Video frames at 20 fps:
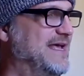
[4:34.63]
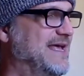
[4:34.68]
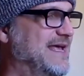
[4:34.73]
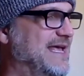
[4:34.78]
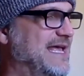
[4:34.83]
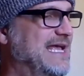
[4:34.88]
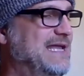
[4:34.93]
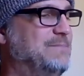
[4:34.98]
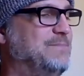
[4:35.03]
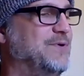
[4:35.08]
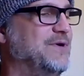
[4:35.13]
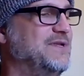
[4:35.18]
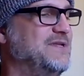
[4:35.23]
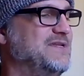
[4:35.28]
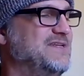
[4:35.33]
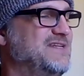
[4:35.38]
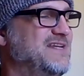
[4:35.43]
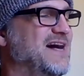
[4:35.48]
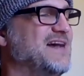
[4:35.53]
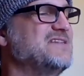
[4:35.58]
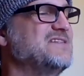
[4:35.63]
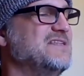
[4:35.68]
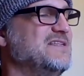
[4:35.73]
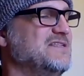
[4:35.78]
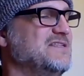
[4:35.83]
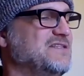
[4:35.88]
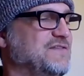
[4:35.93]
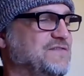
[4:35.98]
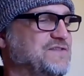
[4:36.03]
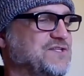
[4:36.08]
he'd put
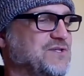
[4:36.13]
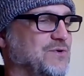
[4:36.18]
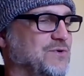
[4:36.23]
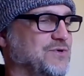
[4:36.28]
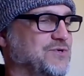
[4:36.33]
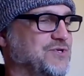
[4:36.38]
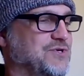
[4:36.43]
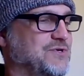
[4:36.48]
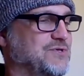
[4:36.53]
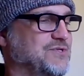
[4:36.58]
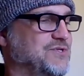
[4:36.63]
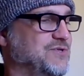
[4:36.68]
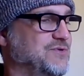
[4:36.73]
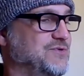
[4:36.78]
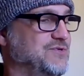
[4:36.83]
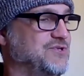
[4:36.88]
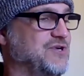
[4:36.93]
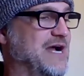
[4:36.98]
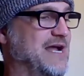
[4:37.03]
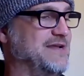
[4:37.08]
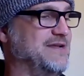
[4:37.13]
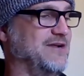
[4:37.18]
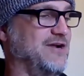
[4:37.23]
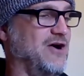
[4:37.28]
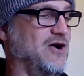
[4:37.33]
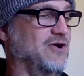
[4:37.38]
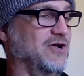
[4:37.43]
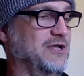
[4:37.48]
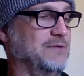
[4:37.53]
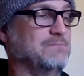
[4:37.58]
dozens of soldiers who'd tried to
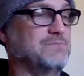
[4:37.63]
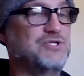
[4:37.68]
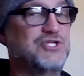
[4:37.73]
call him